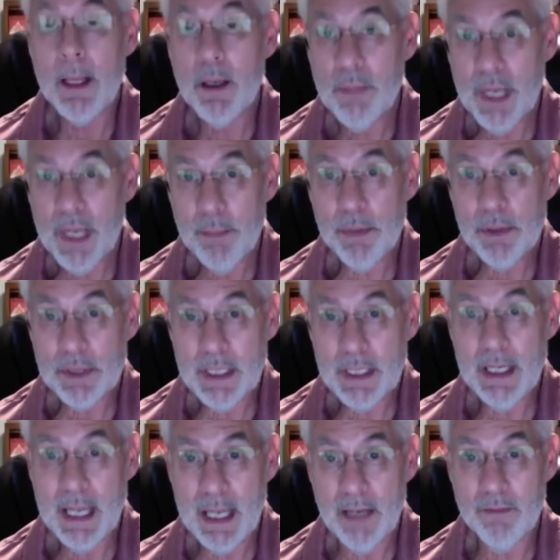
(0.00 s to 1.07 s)
People did
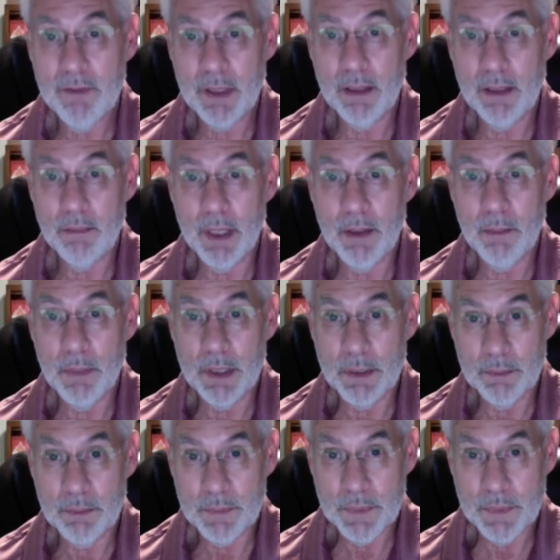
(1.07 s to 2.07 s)
have a, a,